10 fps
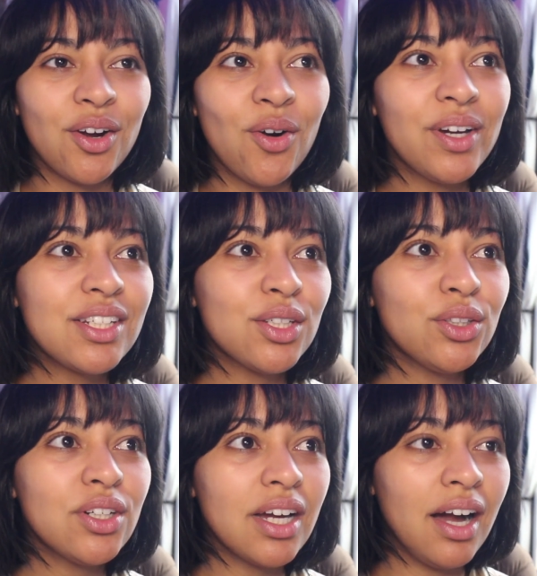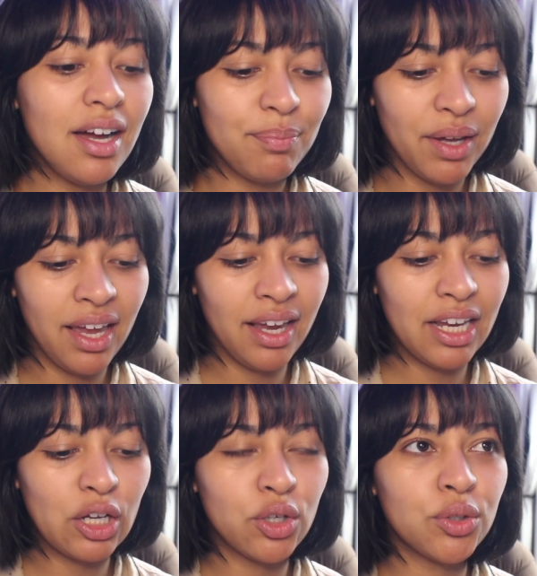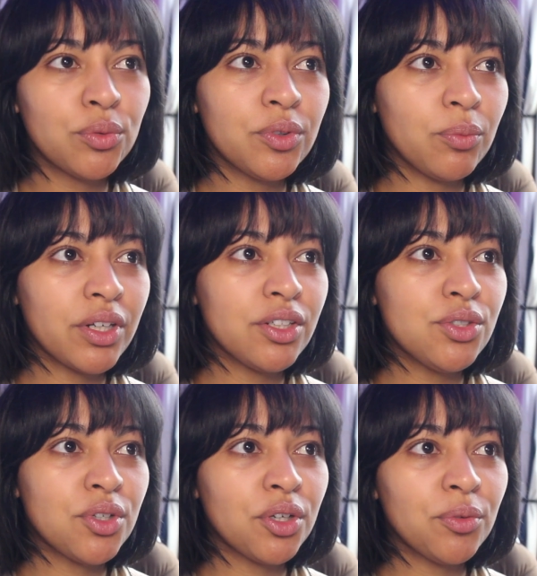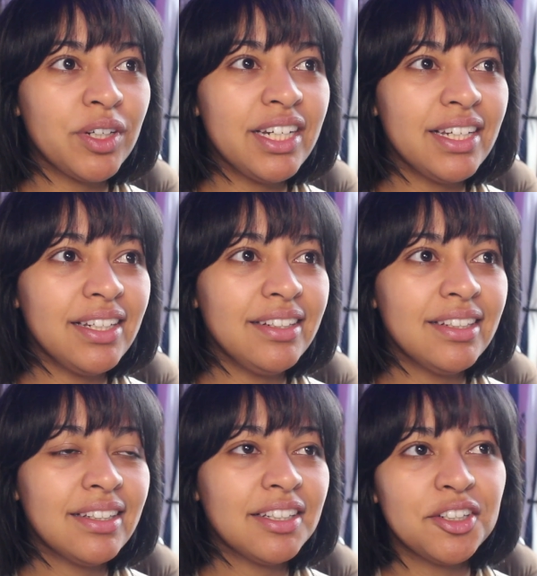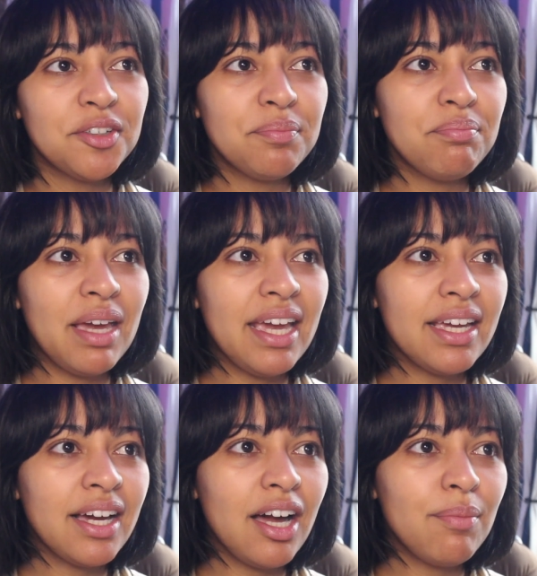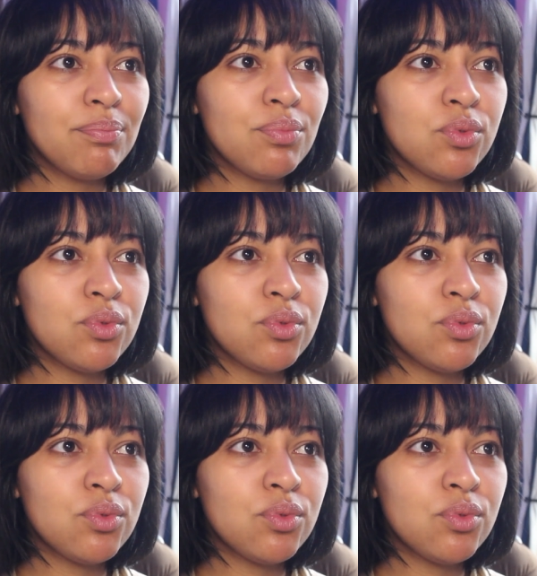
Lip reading: going to look up we're gonna do Korean makeup